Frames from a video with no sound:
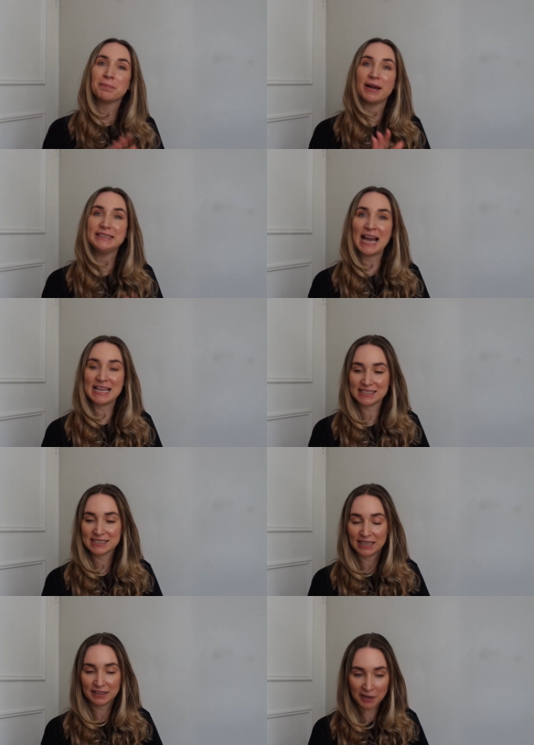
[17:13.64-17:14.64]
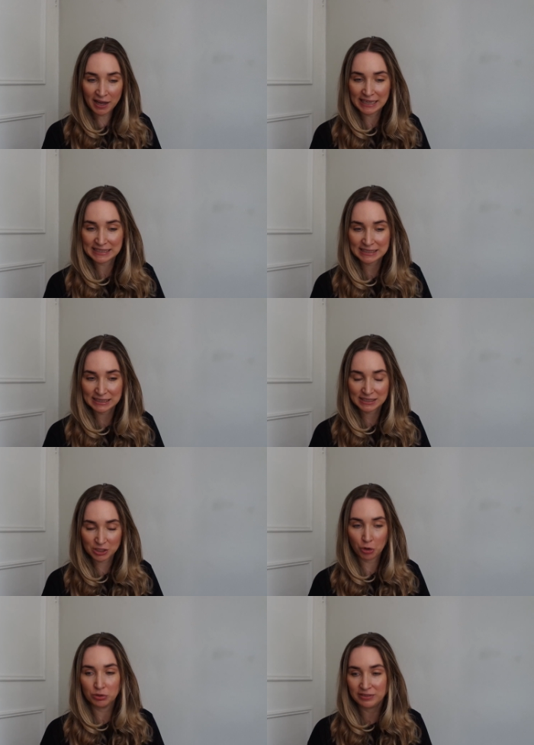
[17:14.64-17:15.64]
But yes, guys,
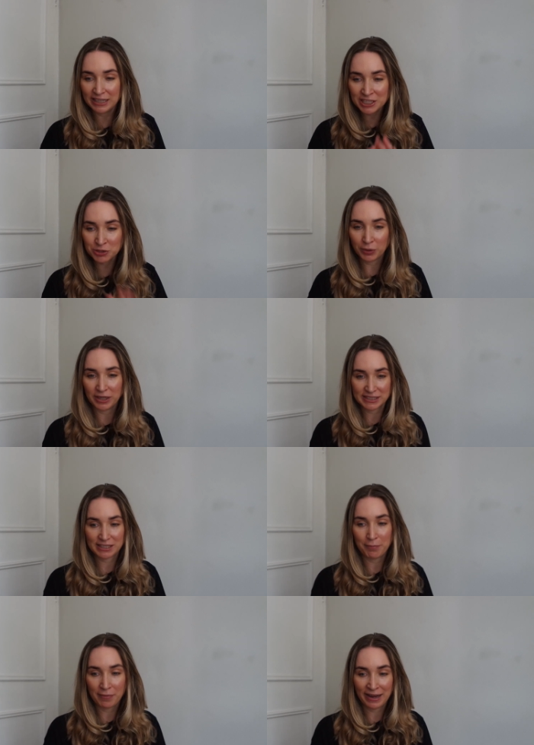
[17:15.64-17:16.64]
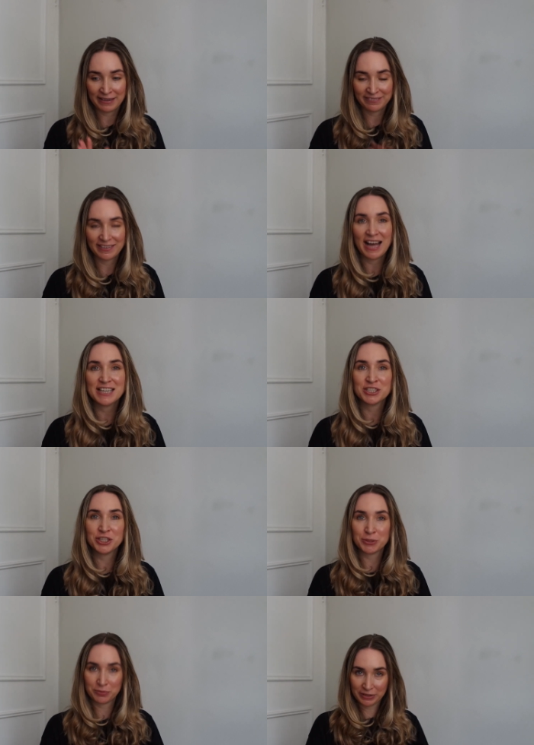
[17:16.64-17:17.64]
so this was my first
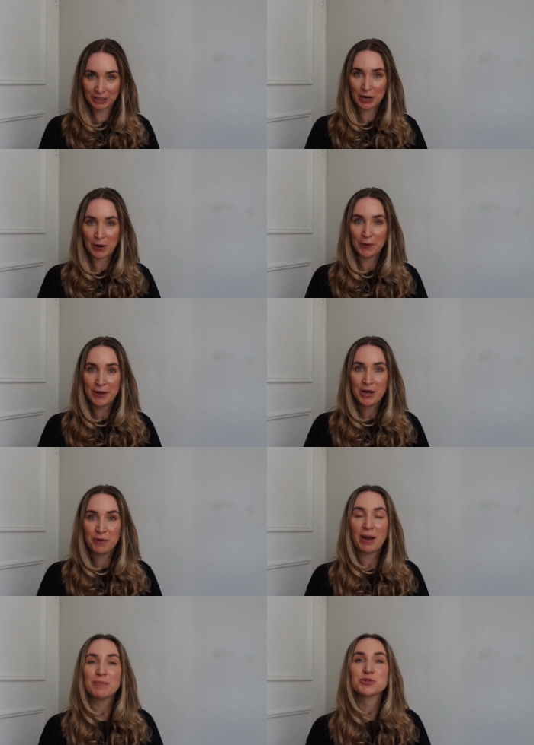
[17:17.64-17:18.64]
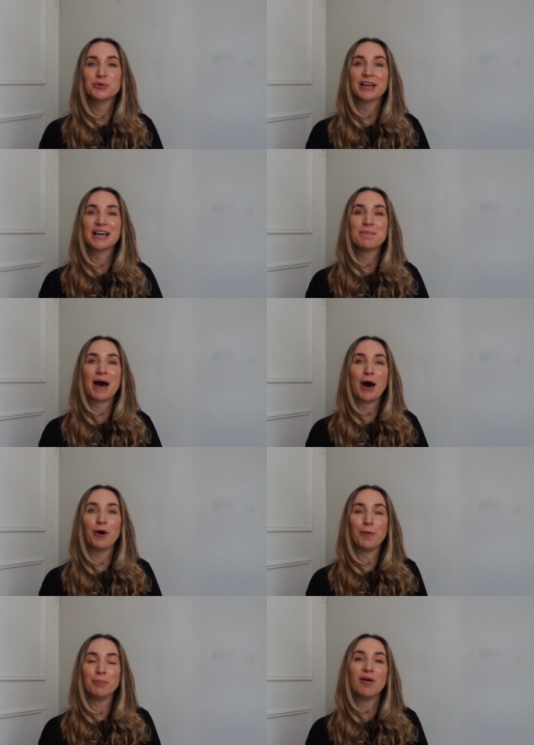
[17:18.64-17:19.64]
YouTube video where I'm talking
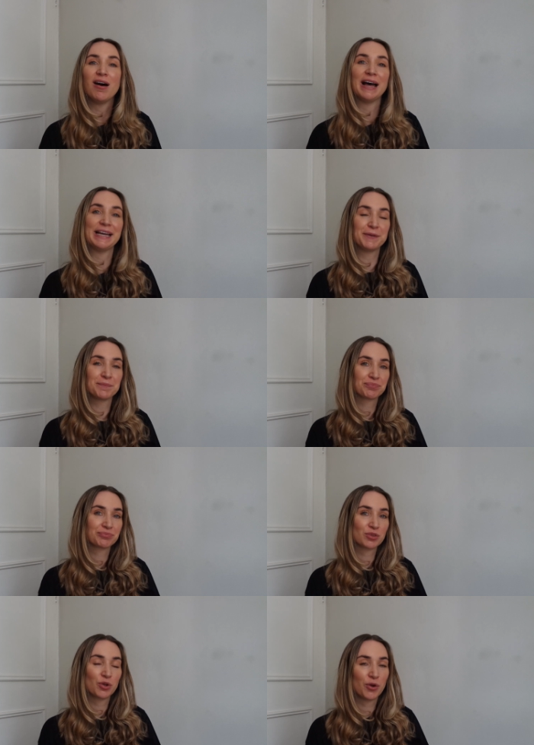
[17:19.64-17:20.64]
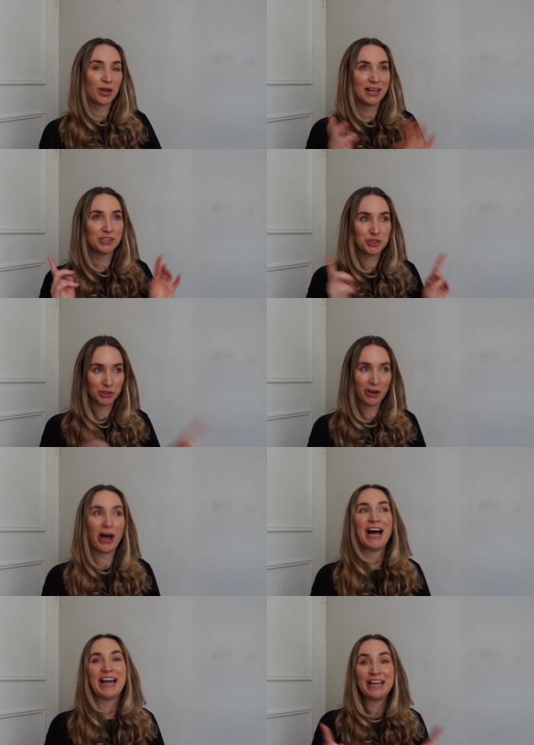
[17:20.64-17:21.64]
about my
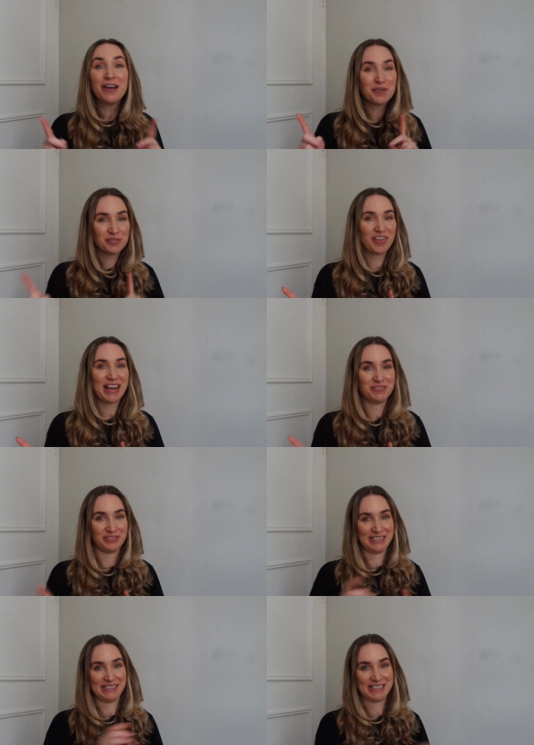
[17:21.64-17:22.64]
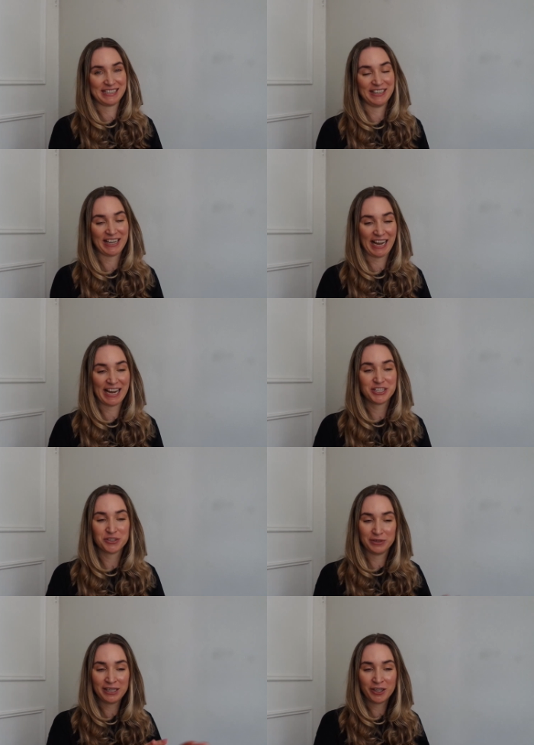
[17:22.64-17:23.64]
July favorites, okay?
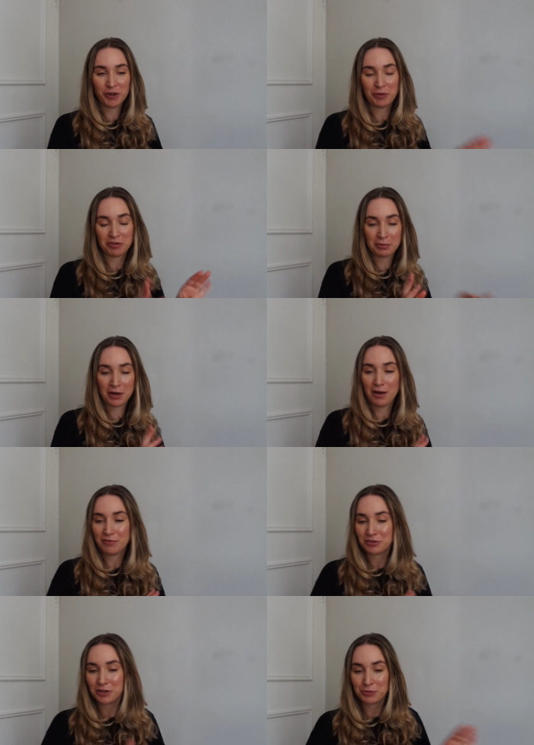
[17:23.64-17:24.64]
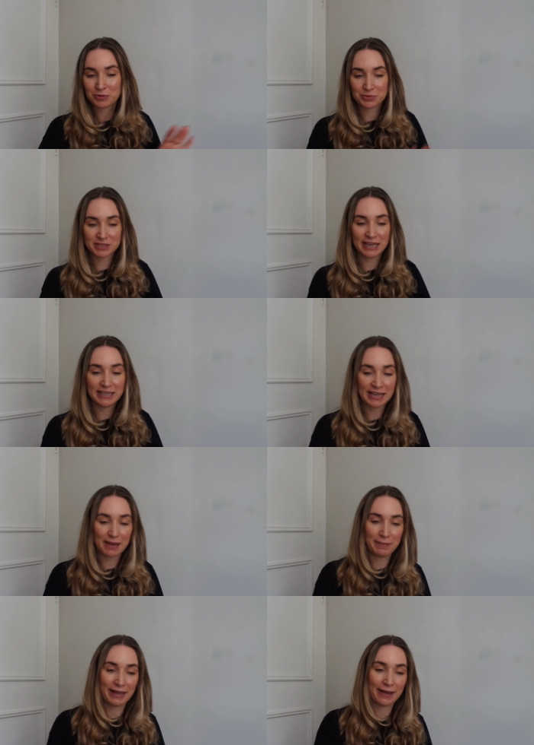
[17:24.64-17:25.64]
So a little bit of perfume, some
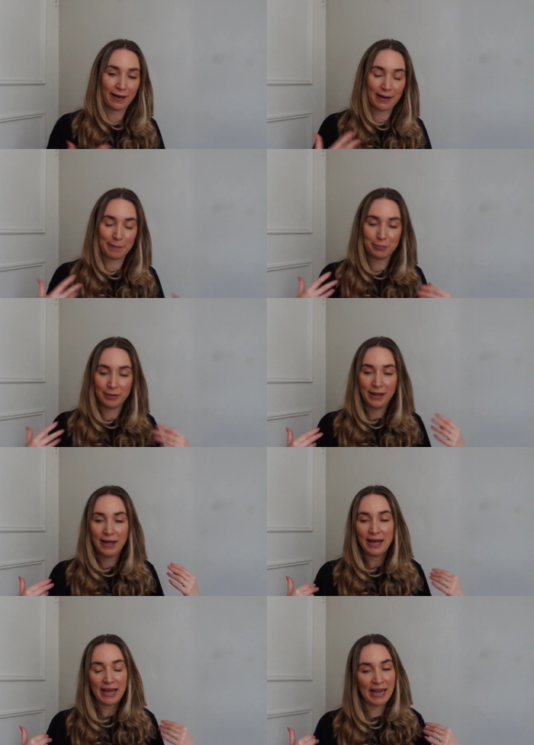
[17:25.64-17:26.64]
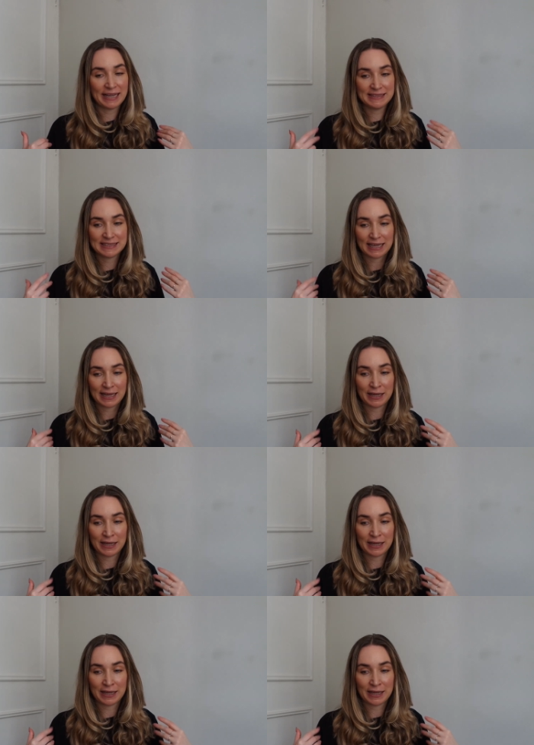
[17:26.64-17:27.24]
skincare, makeup, and